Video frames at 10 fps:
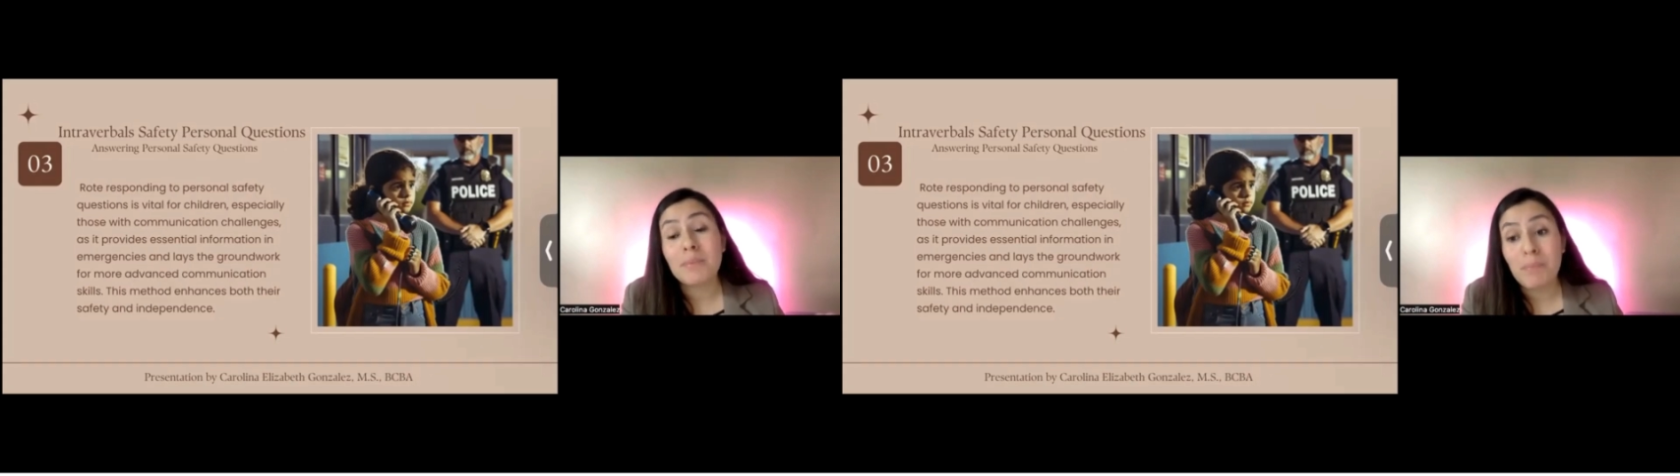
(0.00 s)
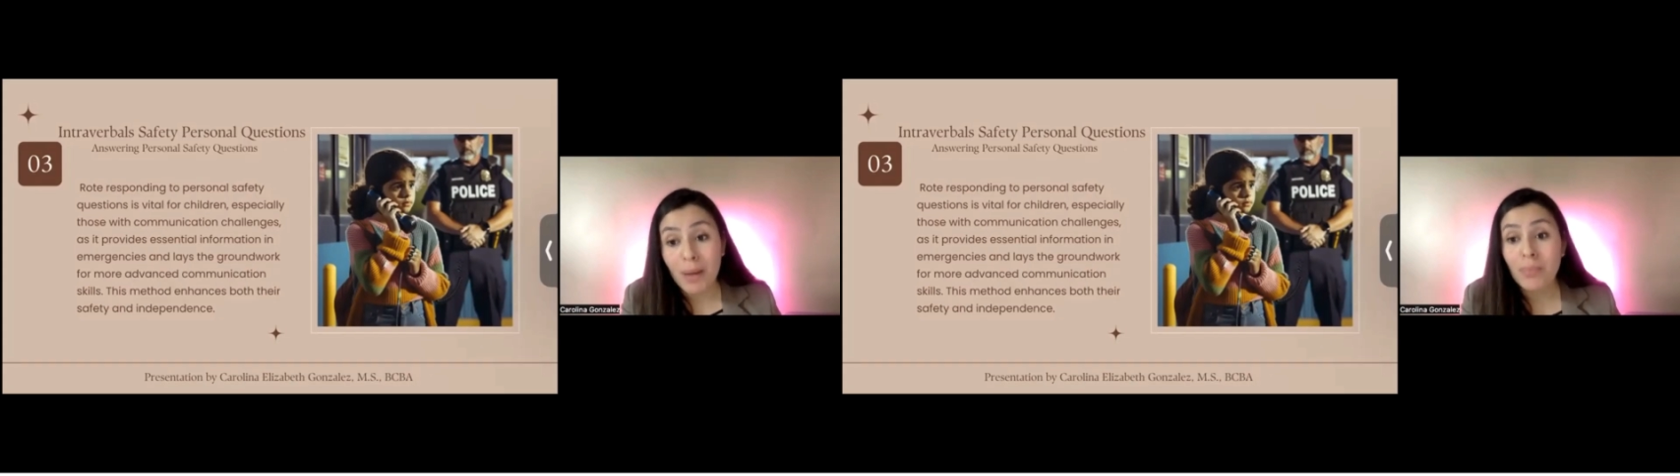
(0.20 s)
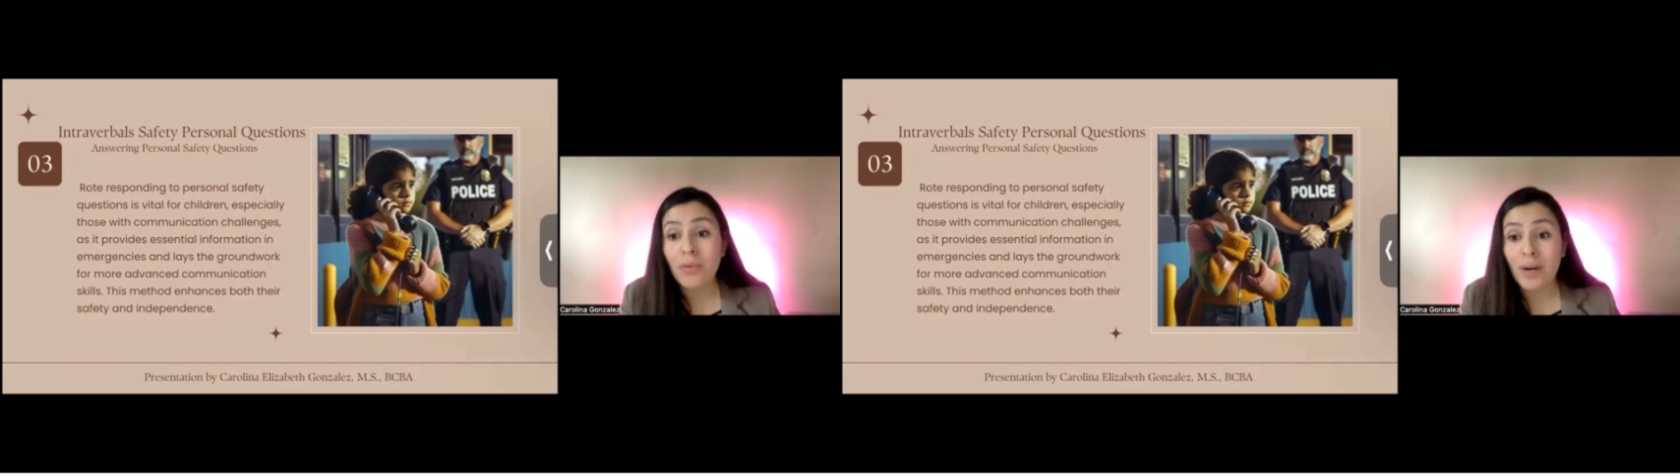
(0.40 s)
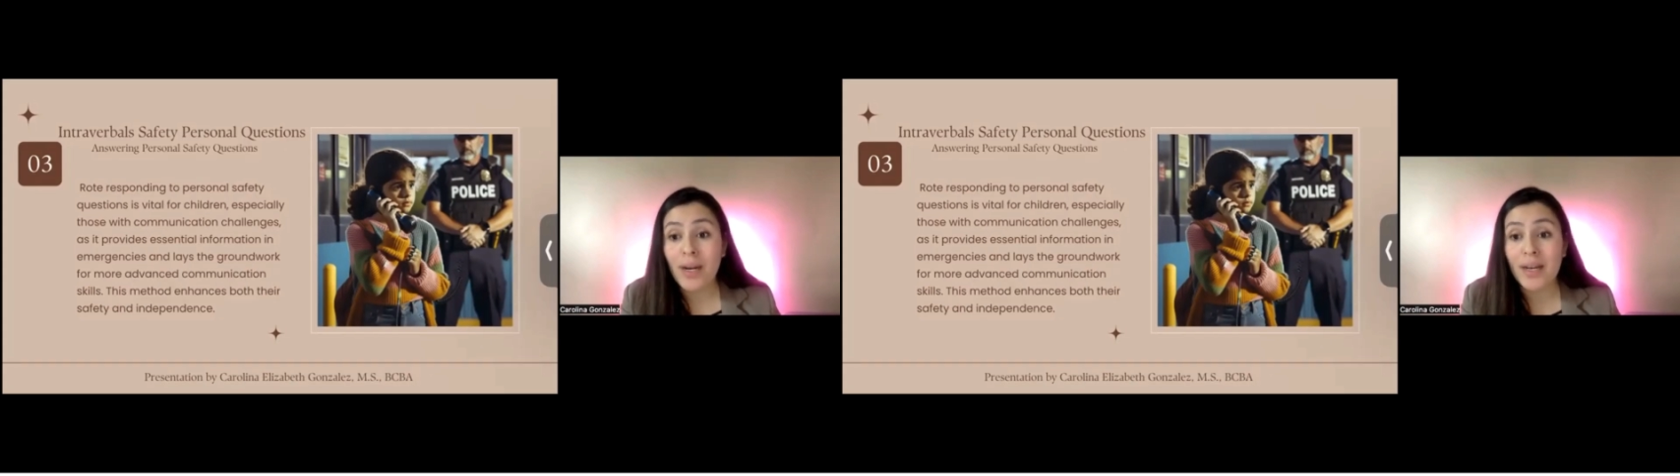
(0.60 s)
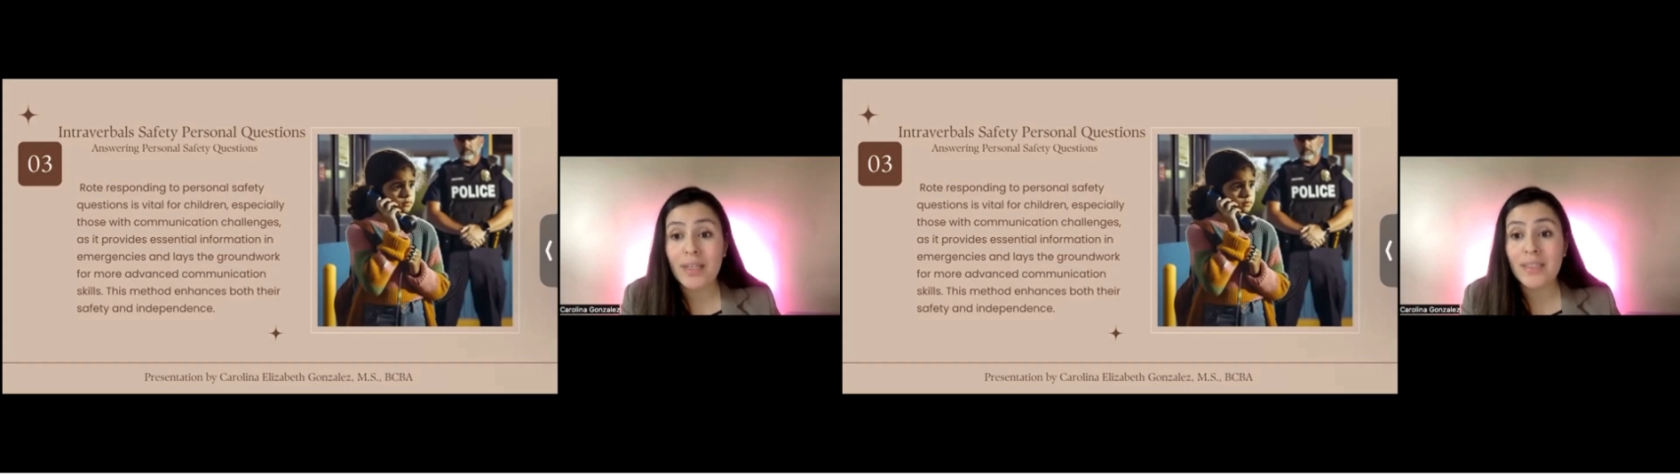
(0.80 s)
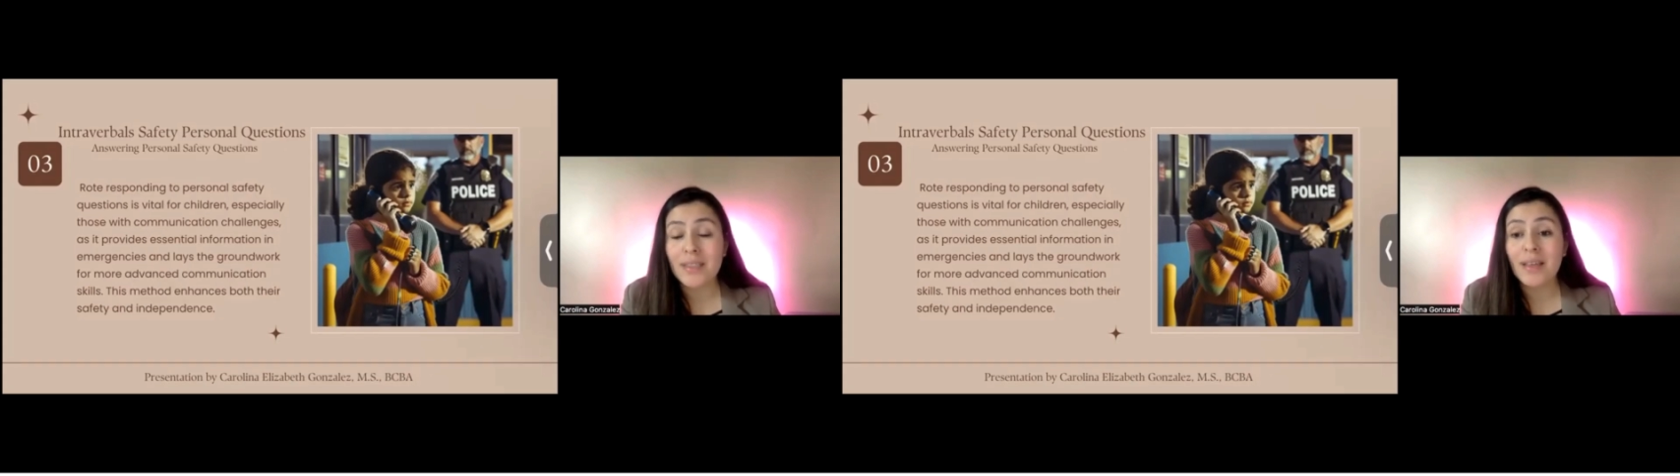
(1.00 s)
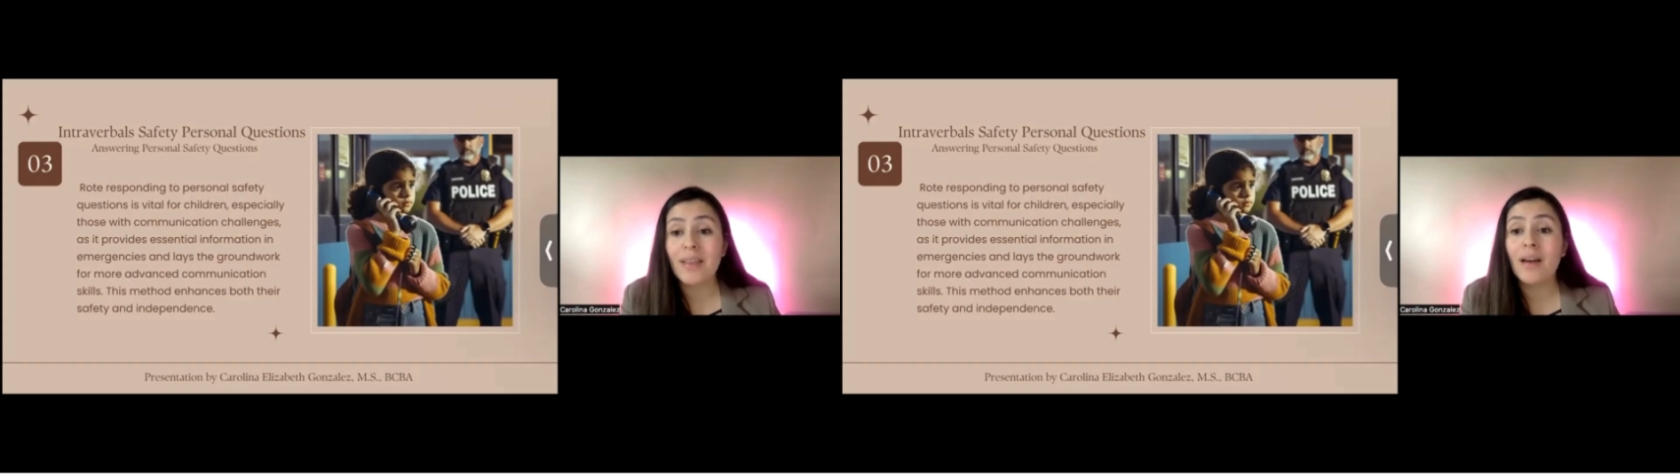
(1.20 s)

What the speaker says: memorized